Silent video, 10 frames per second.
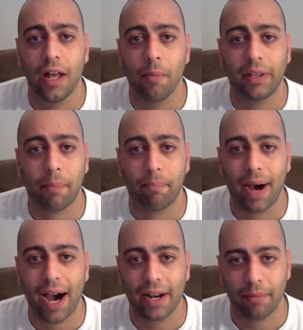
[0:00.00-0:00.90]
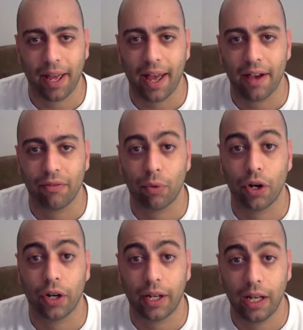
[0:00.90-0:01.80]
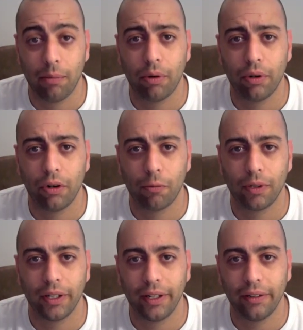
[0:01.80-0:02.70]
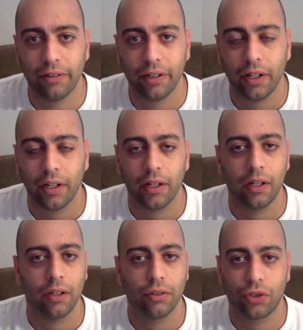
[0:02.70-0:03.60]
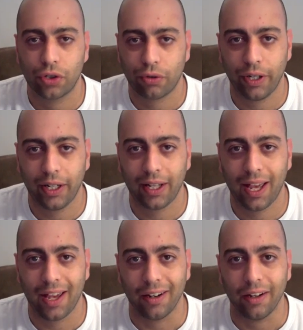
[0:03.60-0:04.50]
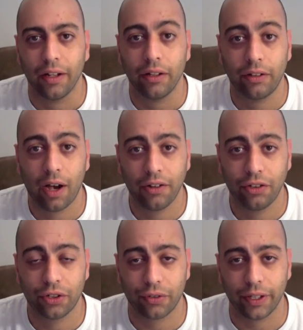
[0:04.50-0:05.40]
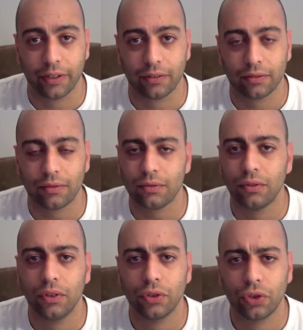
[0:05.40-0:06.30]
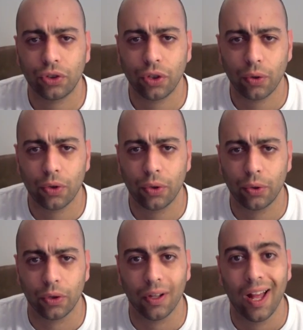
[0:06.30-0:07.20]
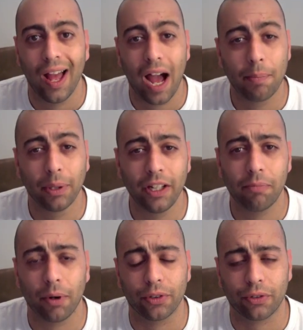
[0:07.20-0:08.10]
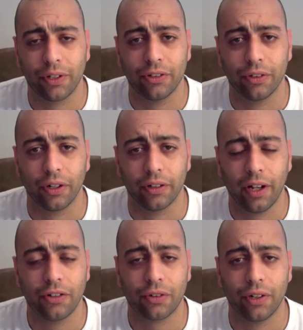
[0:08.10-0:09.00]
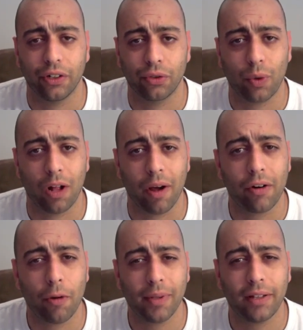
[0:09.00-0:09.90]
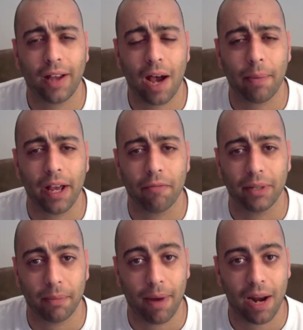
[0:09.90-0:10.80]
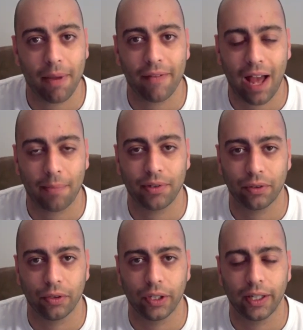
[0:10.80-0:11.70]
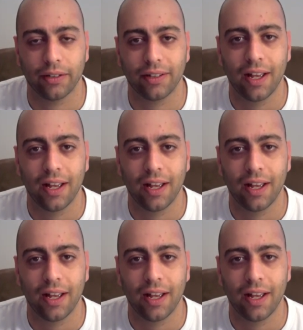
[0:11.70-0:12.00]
But the bottom half, where your keyboard normally is, screen again, touch screen. So cool. I believe both screens are touch screen as well. I don't know about the top half, but the bottom half absolutely is.